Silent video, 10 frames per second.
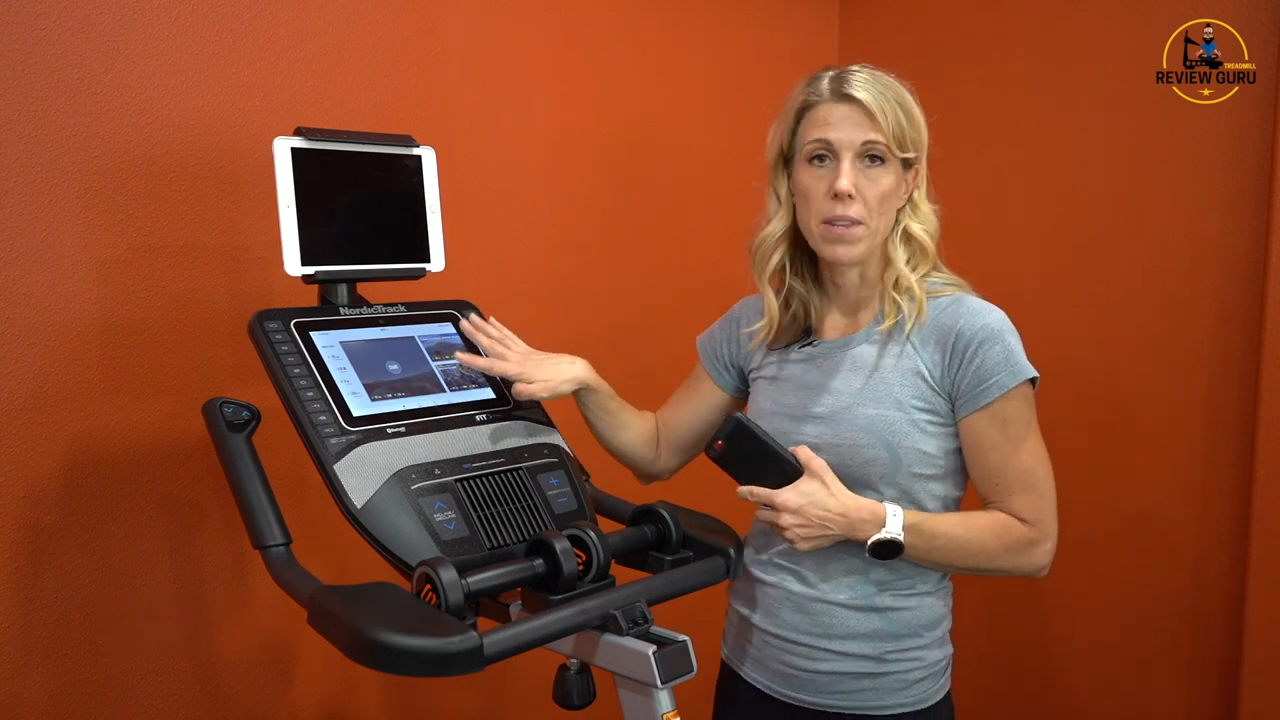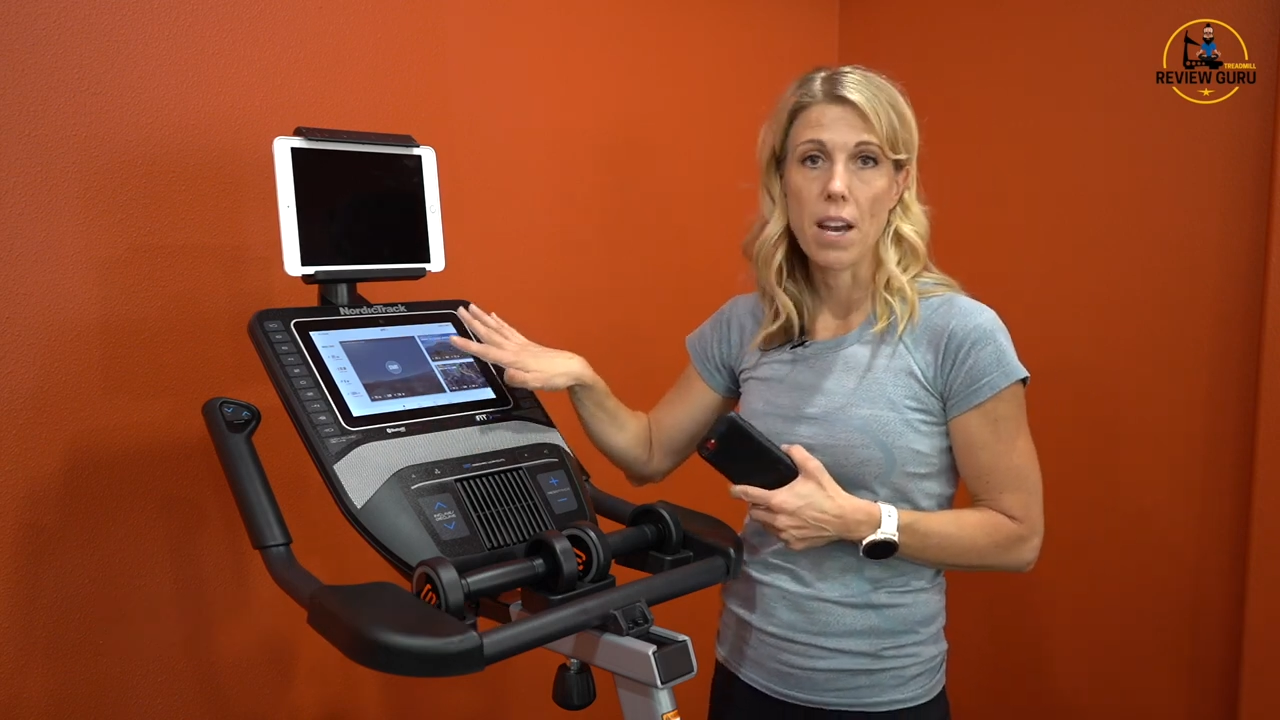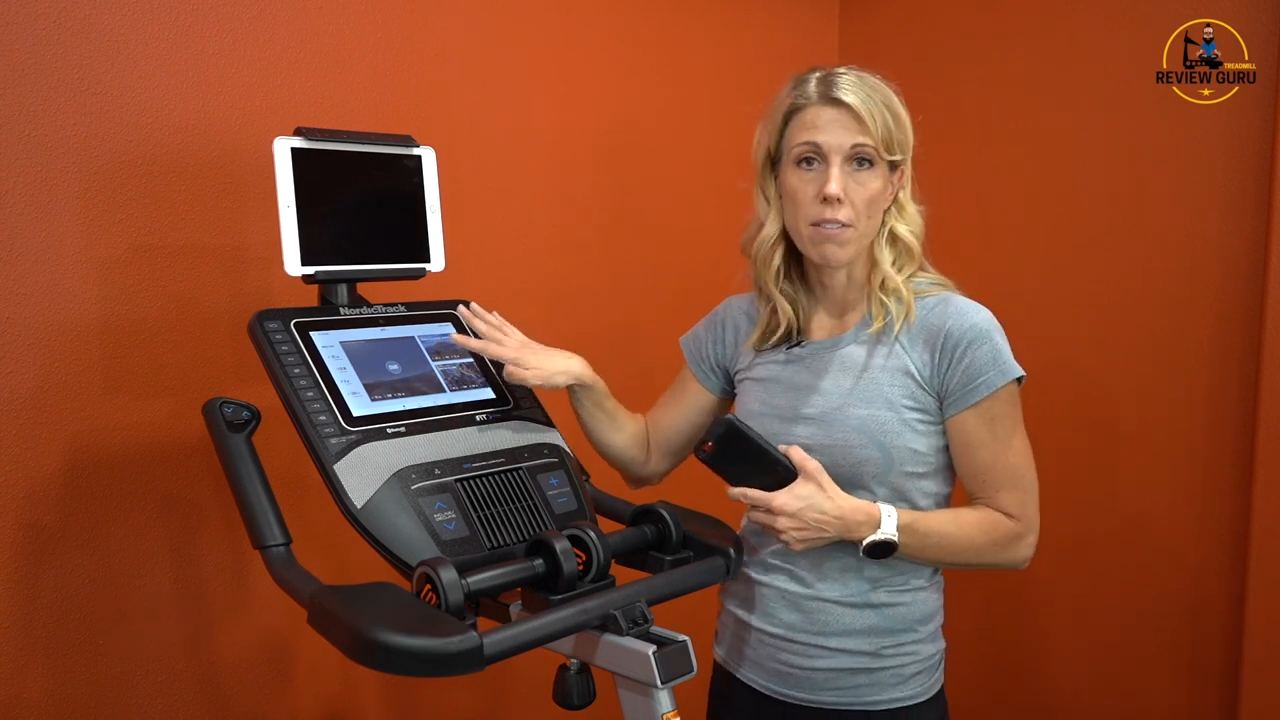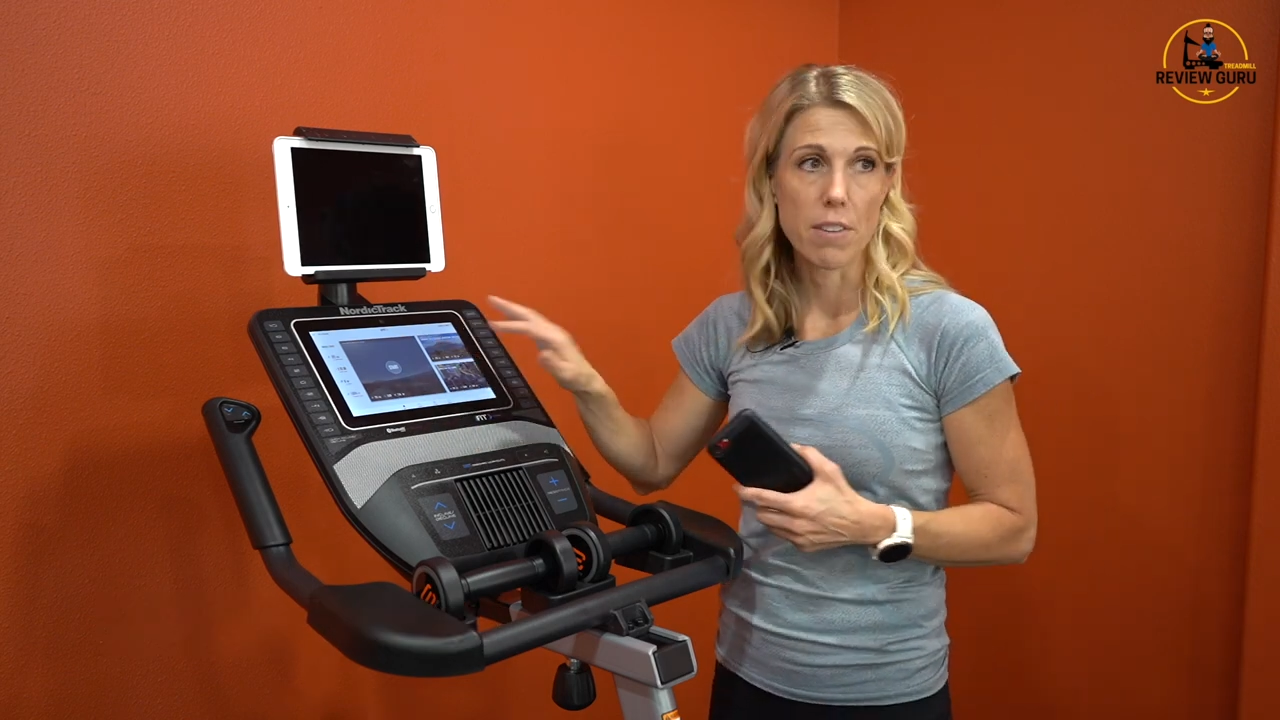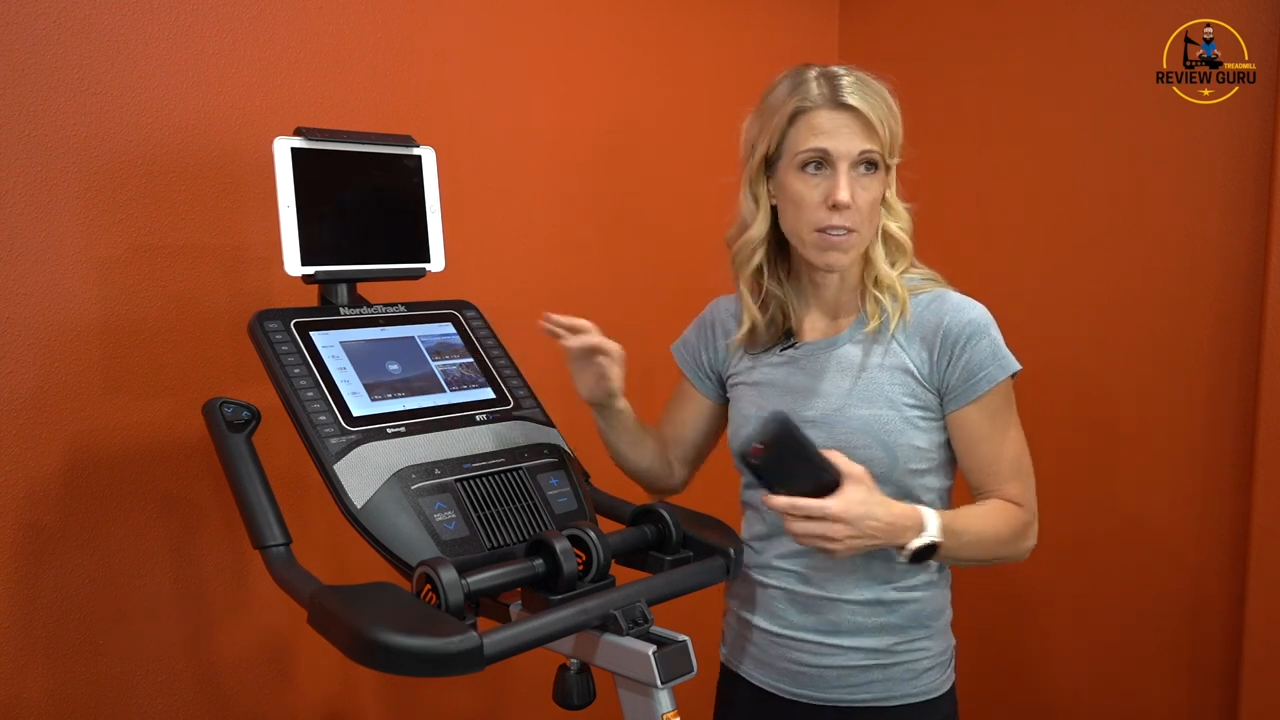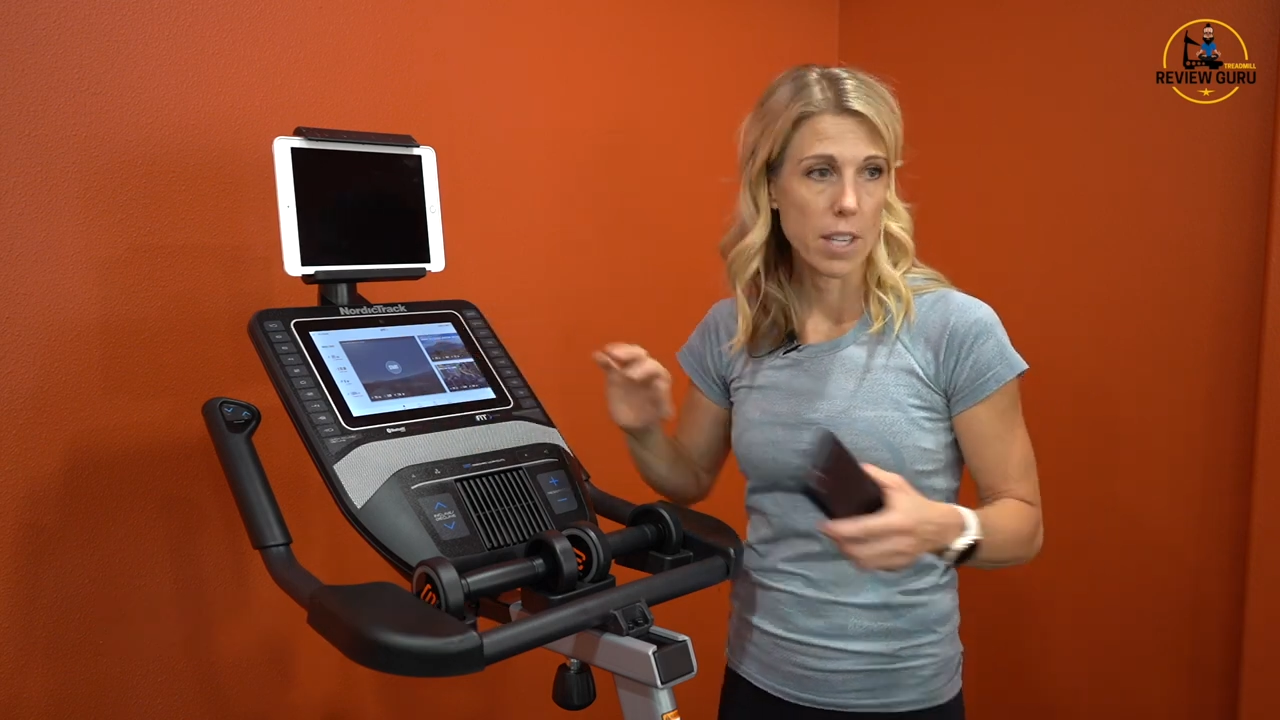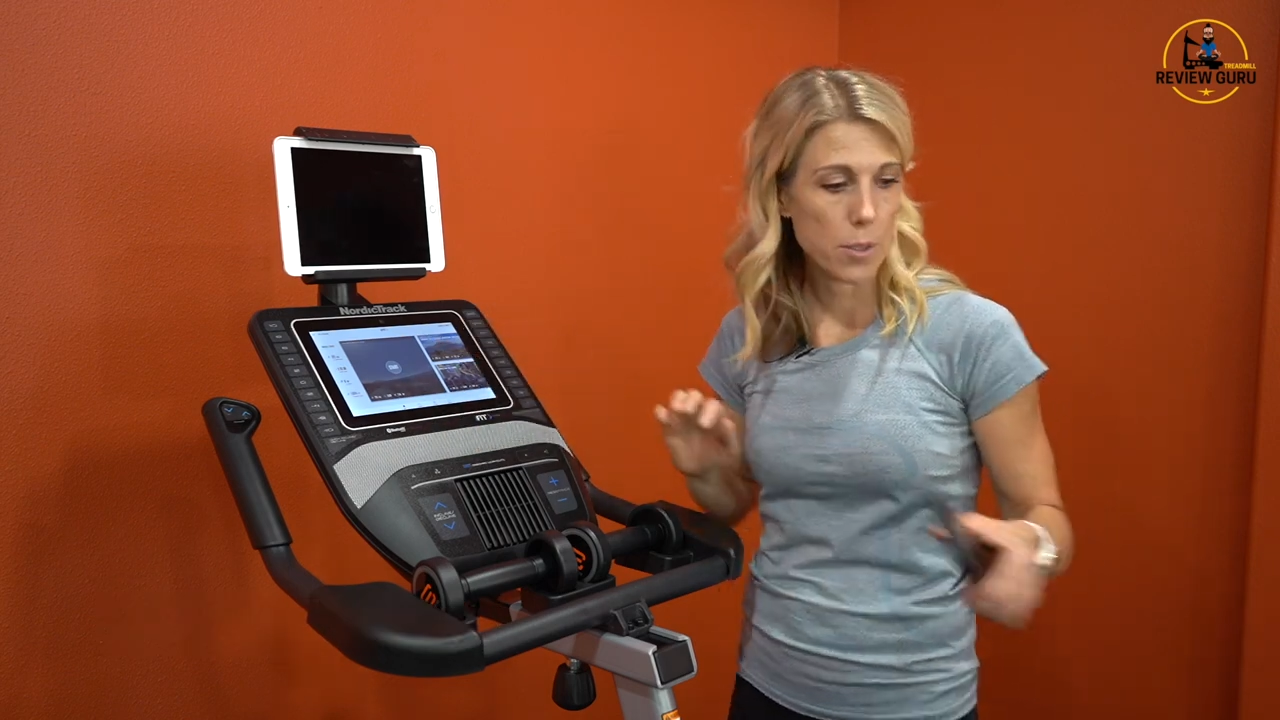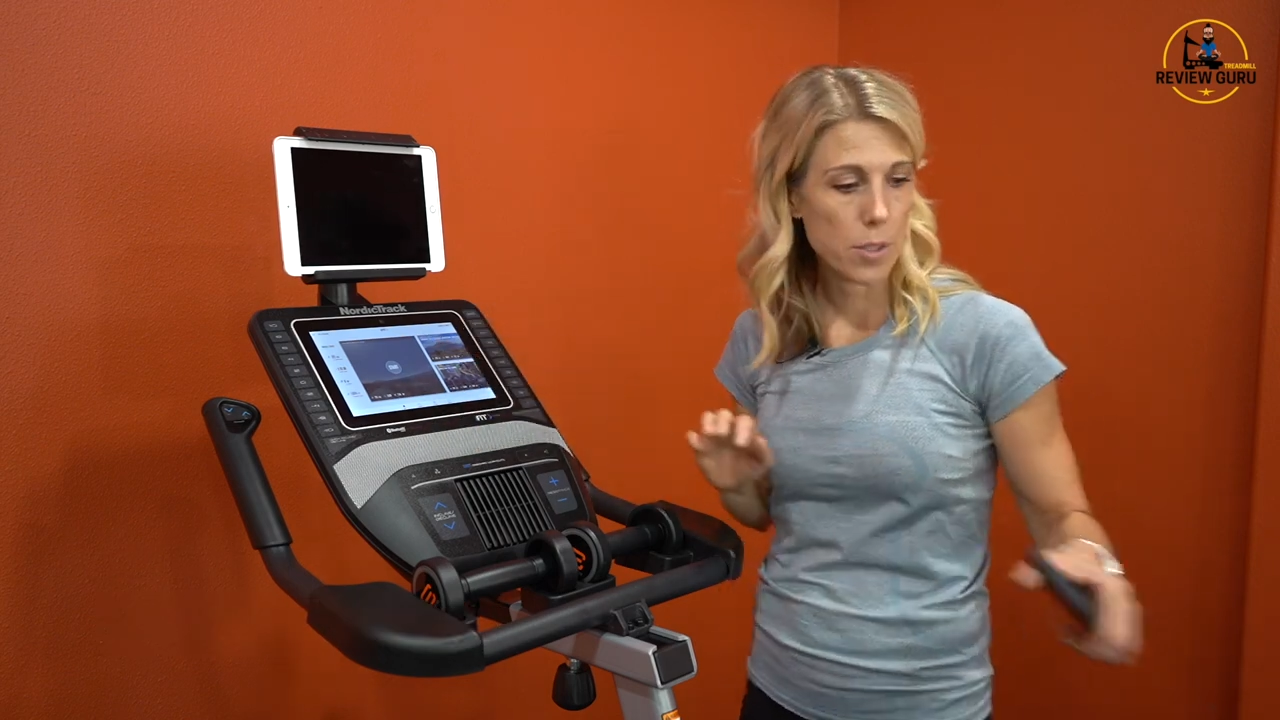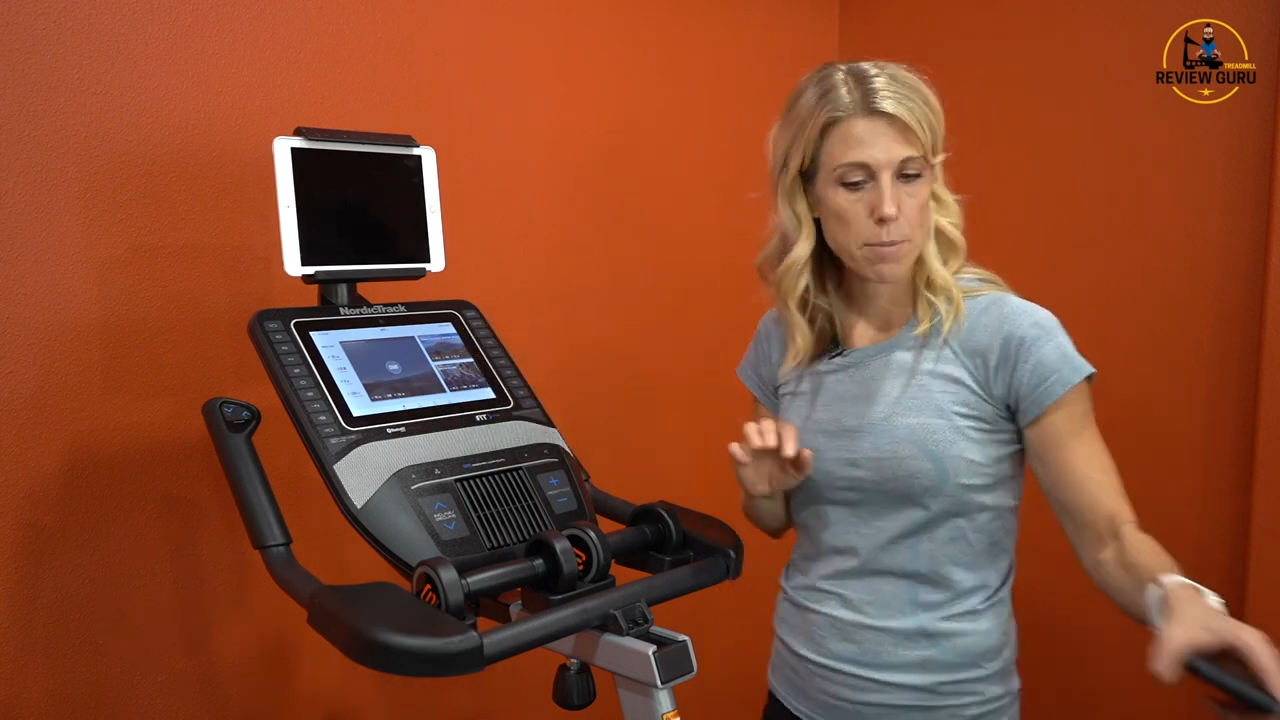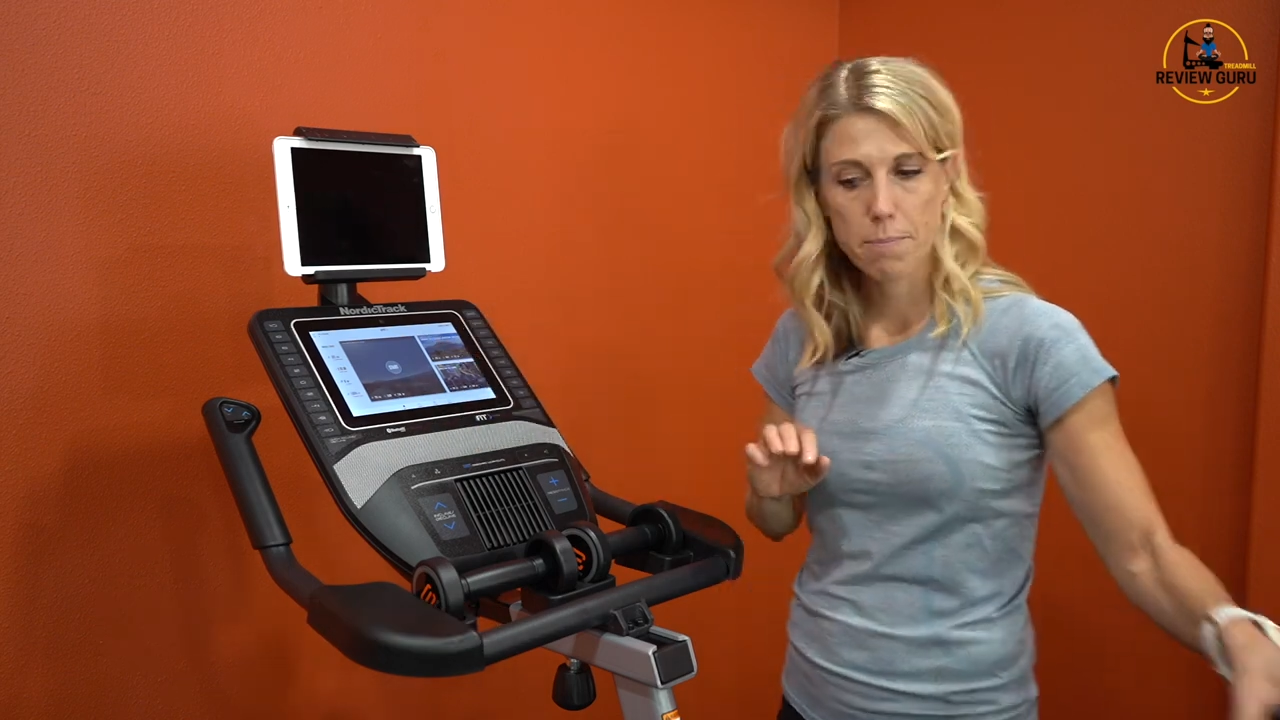the iFit
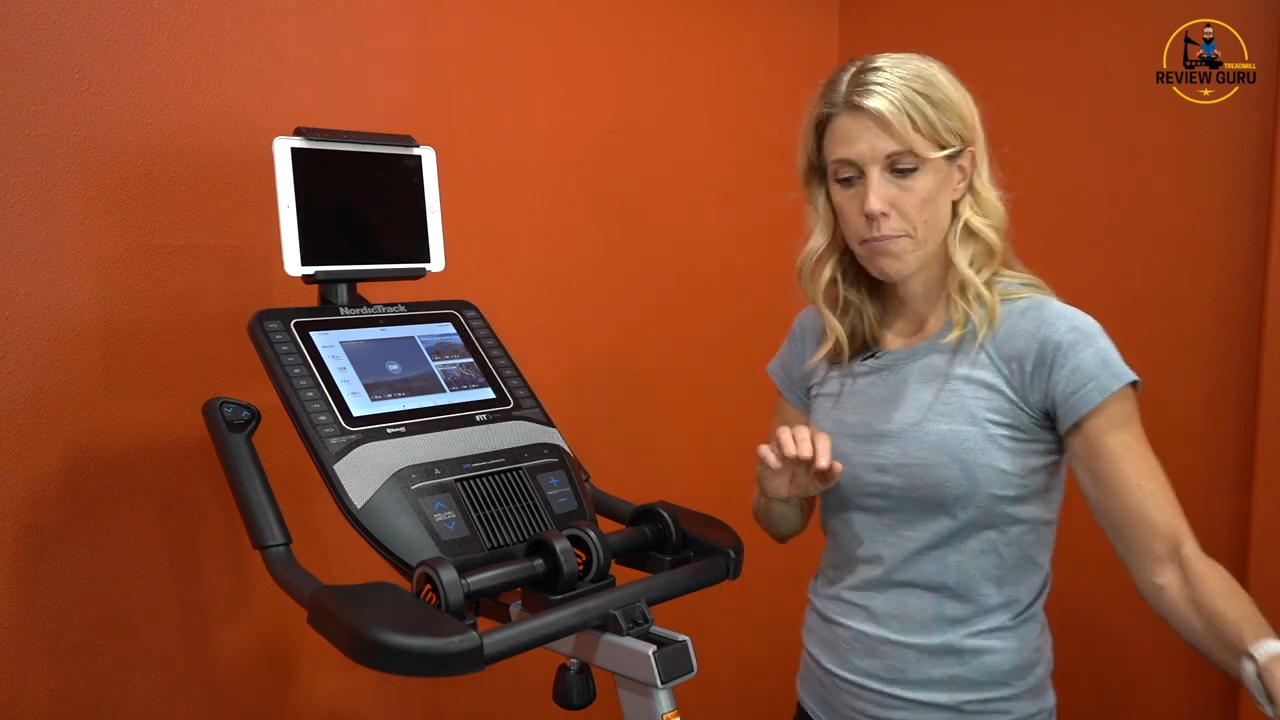videos.